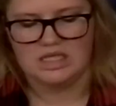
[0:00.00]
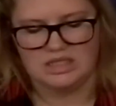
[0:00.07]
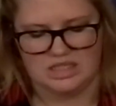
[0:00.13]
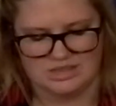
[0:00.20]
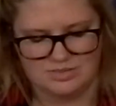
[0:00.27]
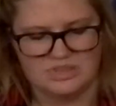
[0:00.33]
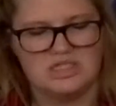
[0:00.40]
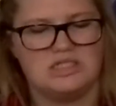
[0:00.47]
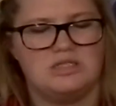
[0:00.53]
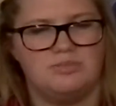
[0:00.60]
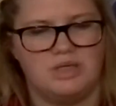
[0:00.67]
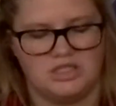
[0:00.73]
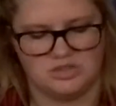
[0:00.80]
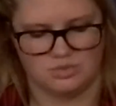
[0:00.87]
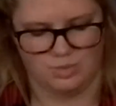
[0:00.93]
This was just a
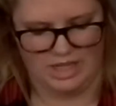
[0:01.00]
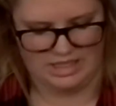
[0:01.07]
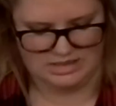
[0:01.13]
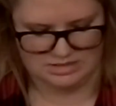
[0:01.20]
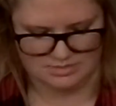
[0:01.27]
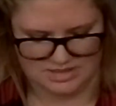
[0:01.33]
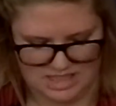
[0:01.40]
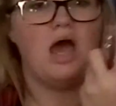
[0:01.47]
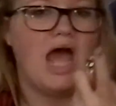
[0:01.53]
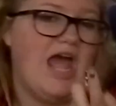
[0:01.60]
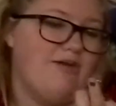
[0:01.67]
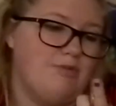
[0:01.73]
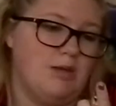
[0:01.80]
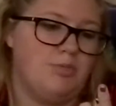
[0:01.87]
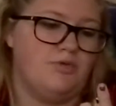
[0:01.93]
bunch of random stuff. I
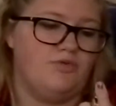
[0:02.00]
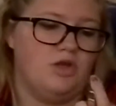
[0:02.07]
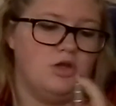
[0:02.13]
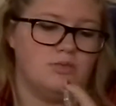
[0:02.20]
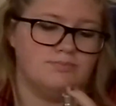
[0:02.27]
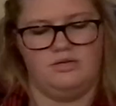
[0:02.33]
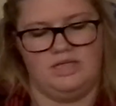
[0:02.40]
have my perfume.